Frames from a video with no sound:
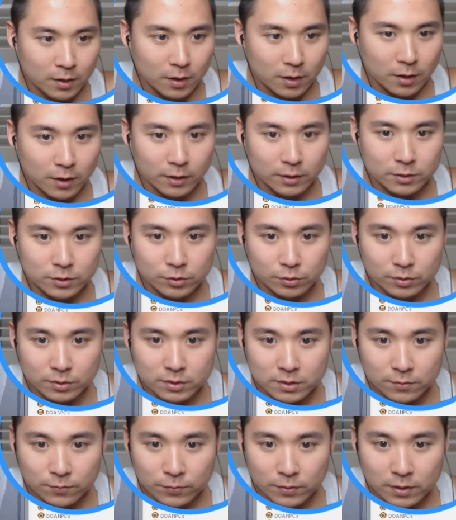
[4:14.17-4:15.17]
All right, so let's
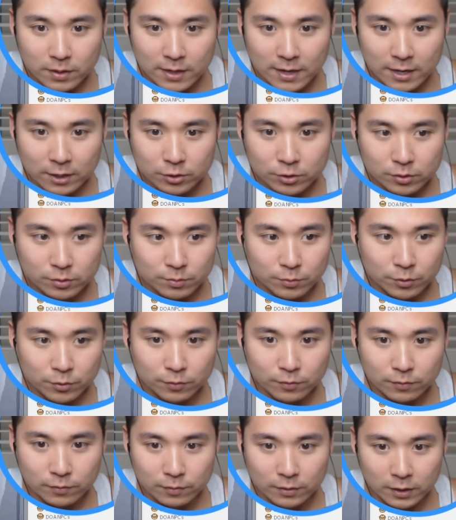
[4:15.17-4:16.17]
see if we can actually
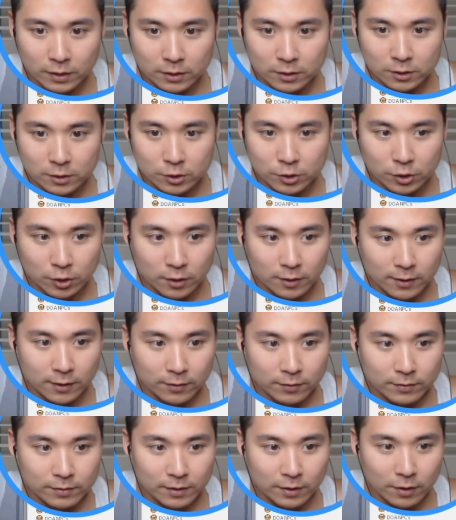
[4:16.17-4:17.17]
move like the jaw and
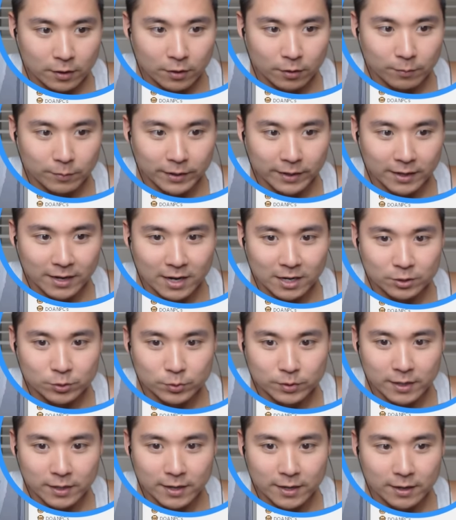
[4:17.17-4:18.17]
everything. Oh my gosh,
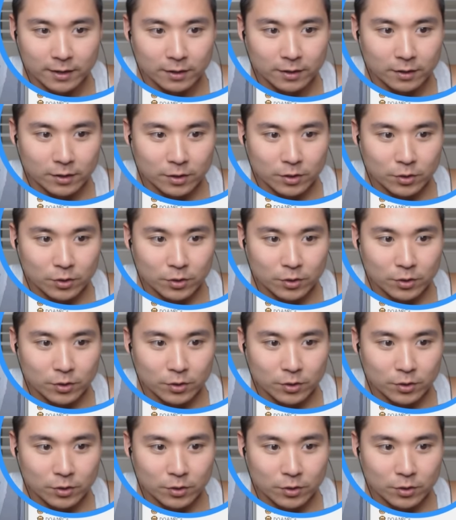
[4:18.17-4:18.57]
we can.